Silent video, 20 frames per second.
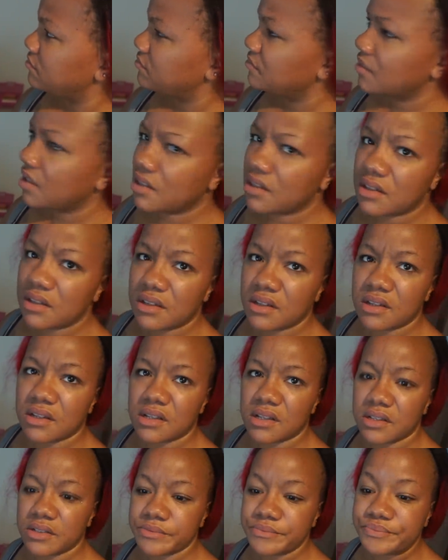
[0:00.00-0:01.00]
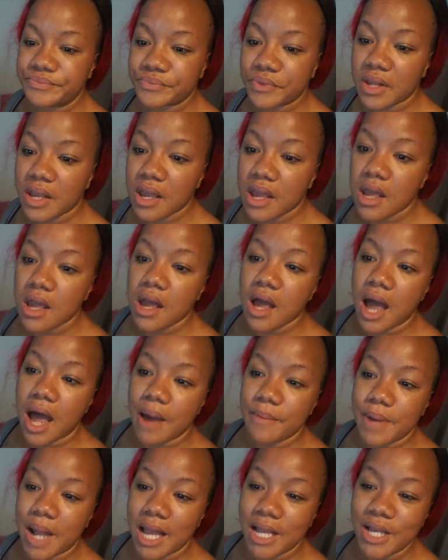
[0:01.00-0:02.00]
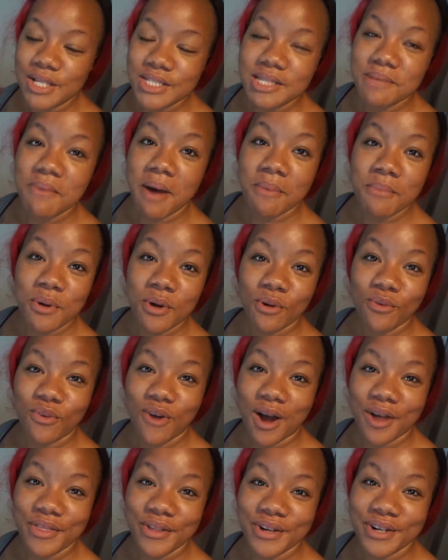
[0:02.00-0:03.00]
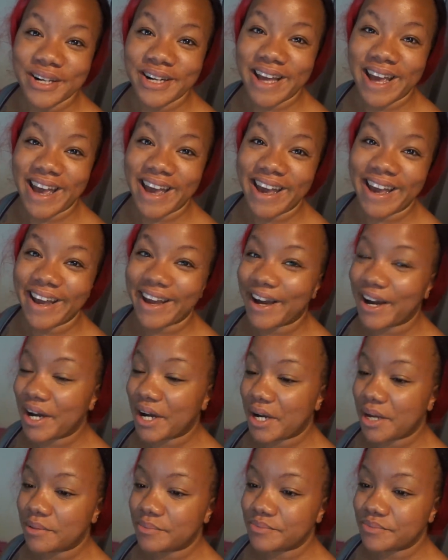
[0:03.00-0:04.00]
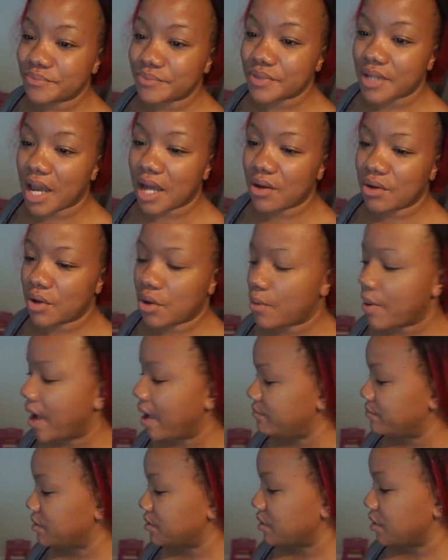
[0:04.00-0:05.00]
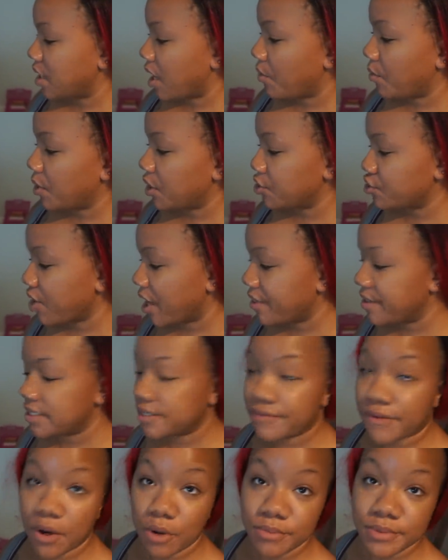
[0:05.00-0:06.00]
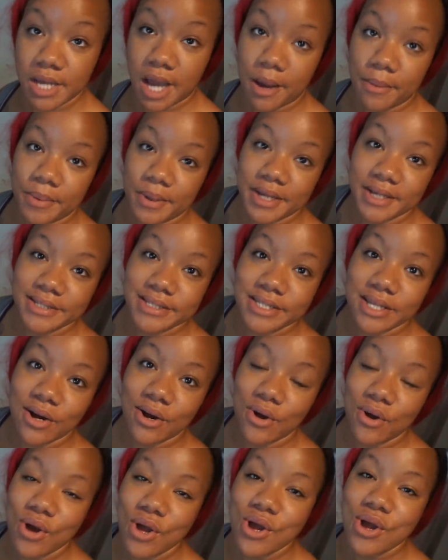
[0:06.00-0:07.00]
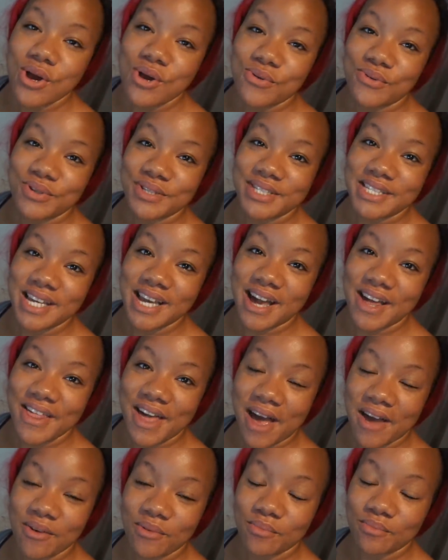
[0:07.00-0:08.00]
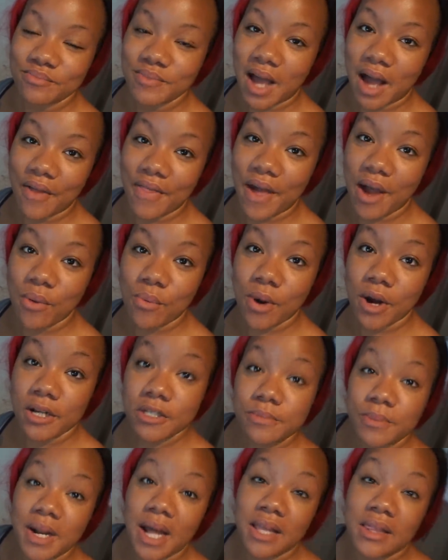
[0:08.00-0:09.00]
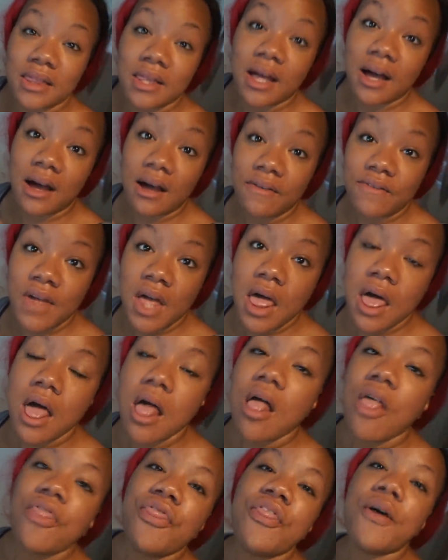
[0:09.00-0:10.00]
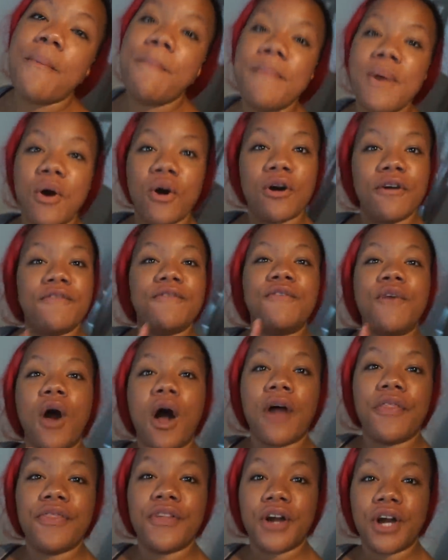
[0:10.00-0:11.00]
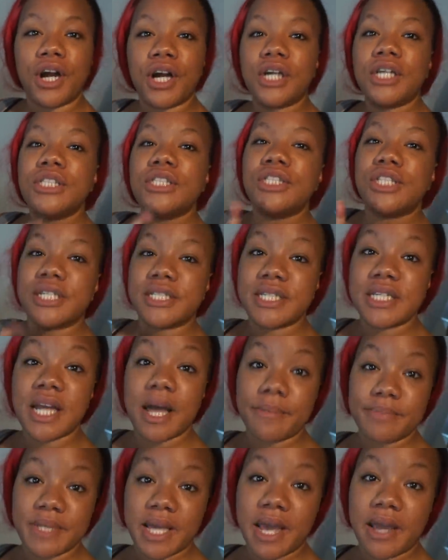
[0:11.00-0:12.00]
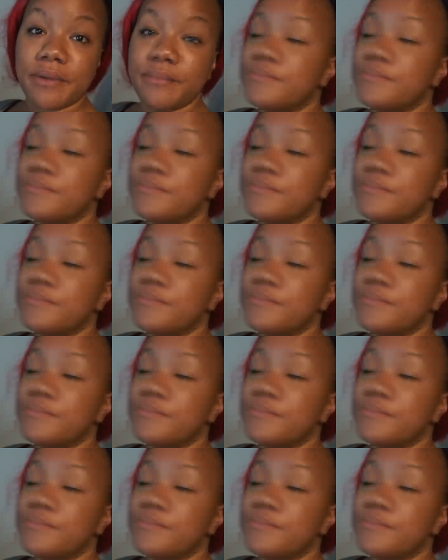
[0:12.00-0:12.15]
Yeah. I'm not using my milk frother today. I don't know why. I want to try this foam topping, so we'll see how that Mom, how that works. But I love the milk frother. Just an update.